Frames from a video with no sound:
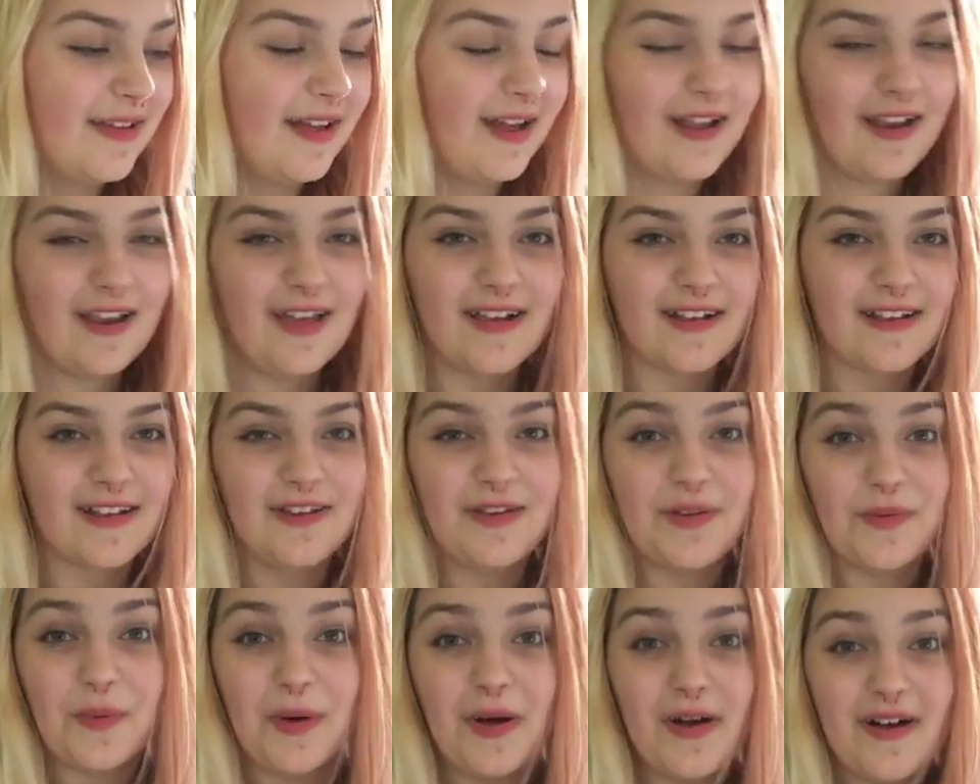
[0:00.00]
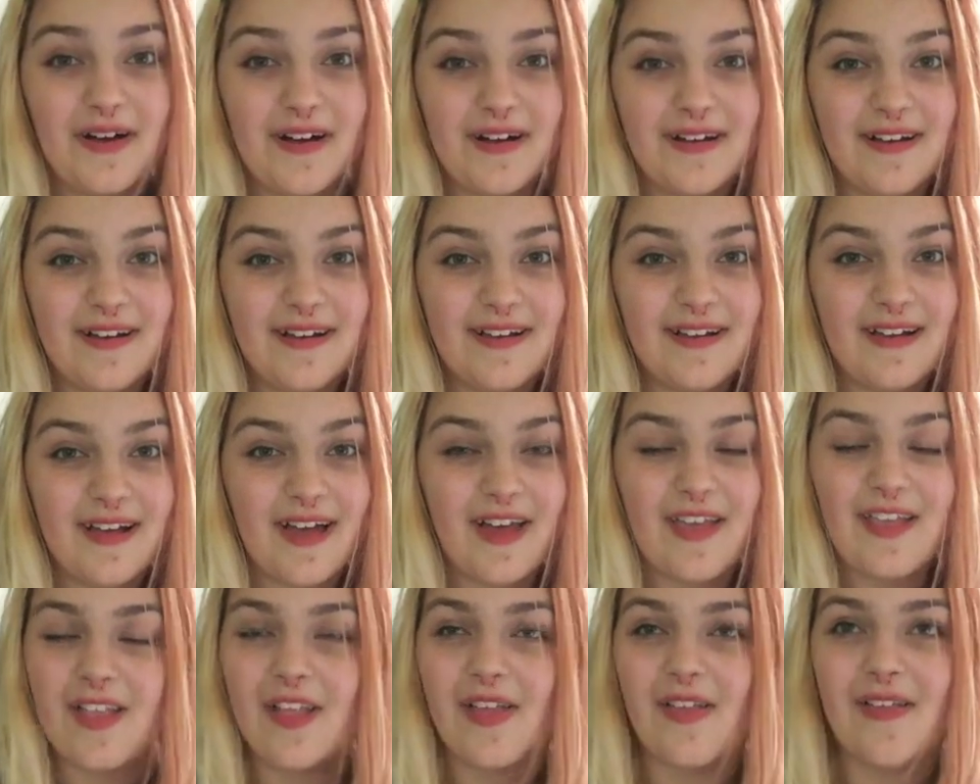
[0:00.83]
I like to do art.
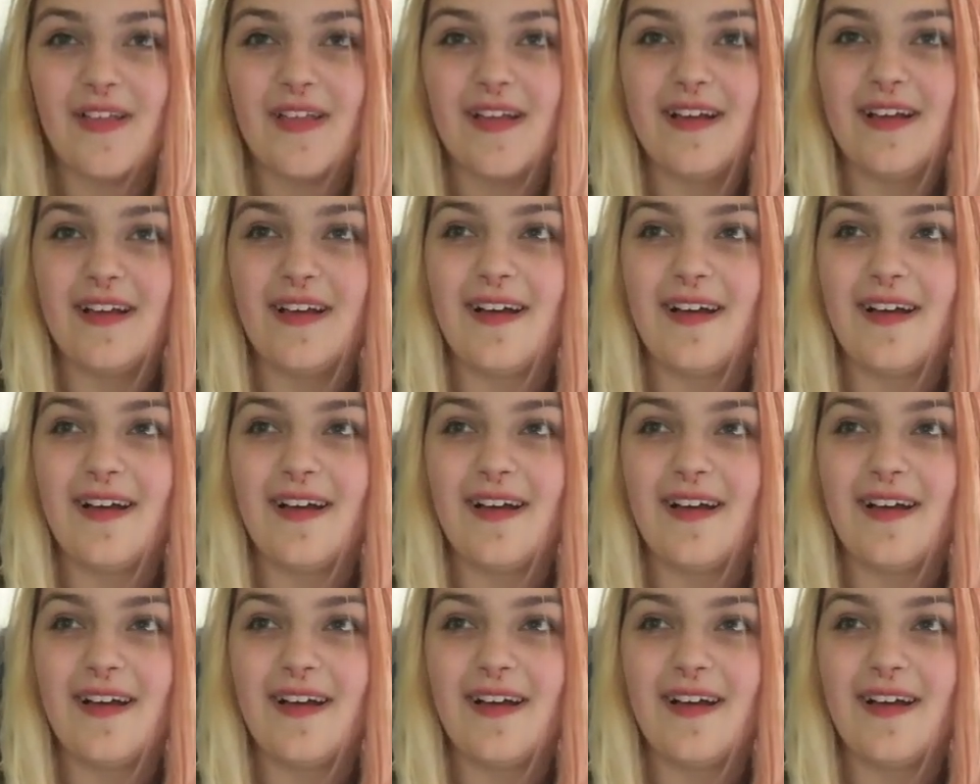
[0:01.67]
I